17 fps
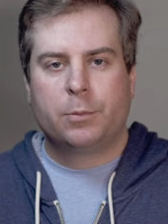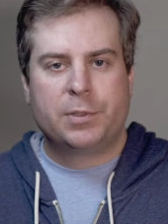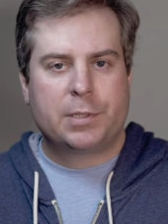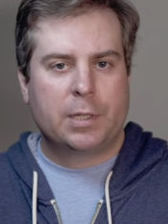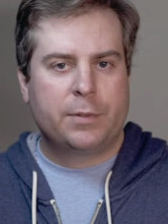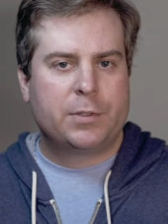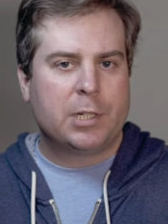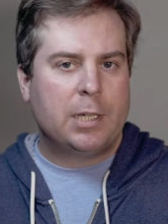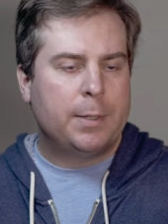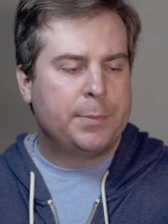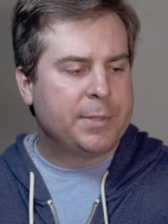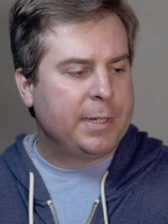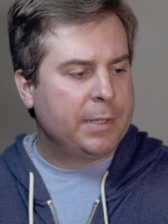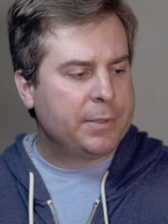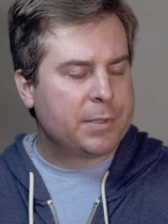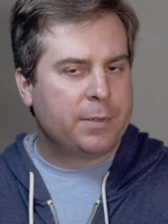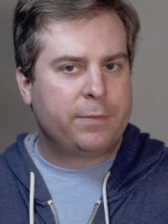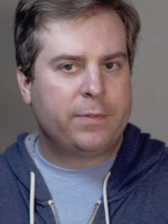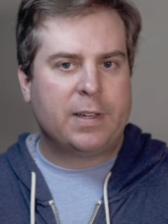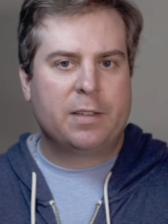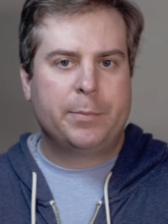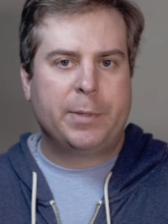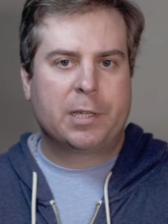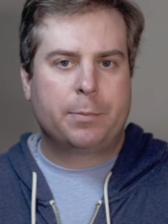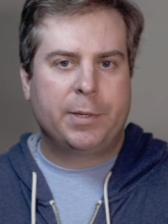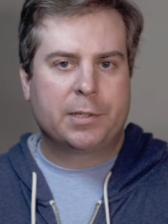When Steve Jobs announced the 5
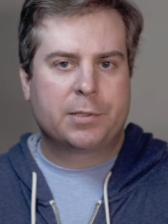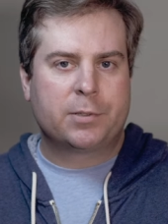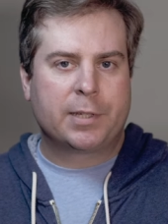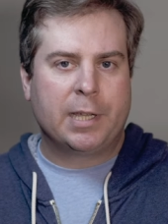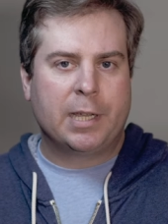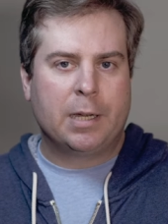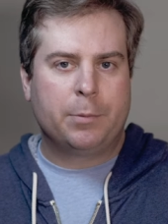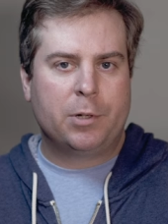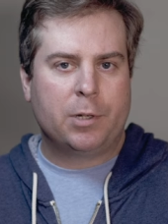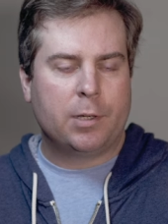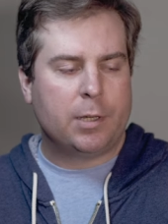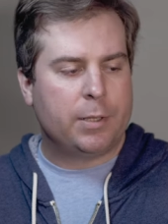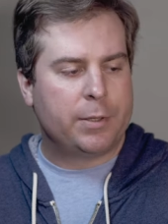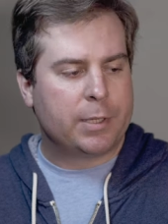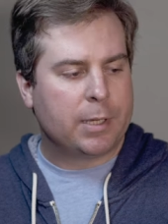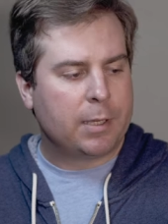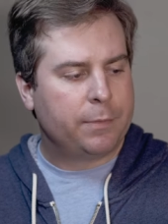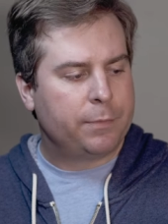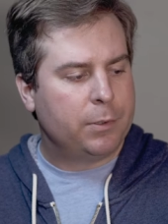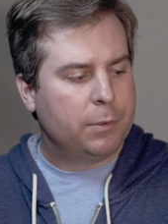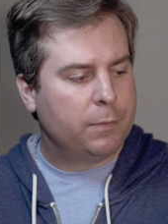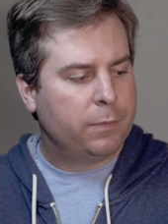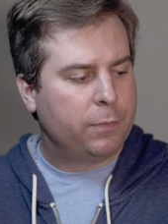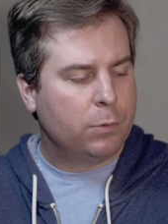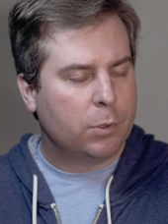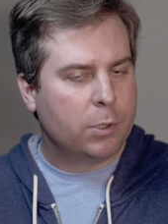megapixel camera on the iPhone
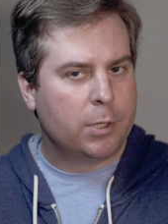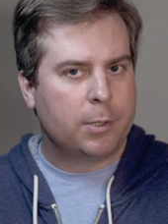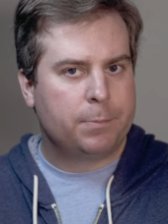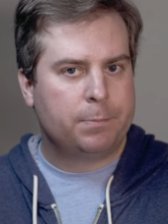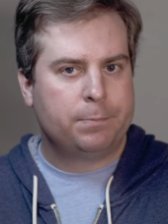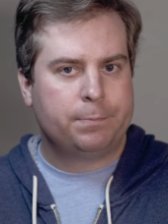4,